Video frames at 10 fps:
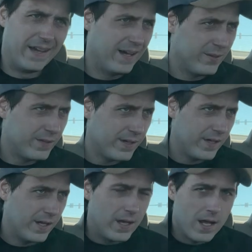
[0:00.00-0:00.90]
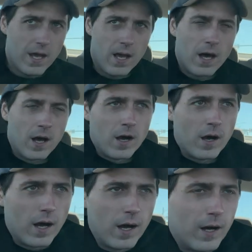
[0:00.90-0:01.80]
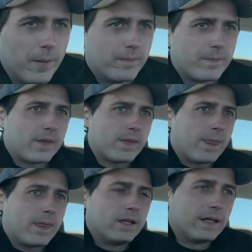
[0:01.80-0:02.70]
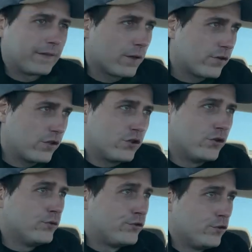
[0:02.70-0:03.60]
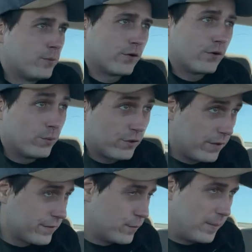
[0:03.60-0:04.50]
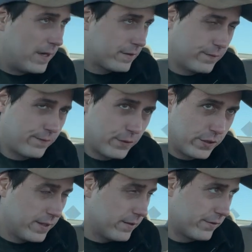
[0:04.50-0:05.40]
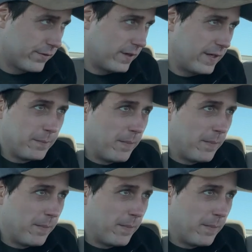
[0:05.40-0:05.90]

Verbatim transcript: down. Yeah. Um, like there's this YouTuber who was on Suboxone for years, and he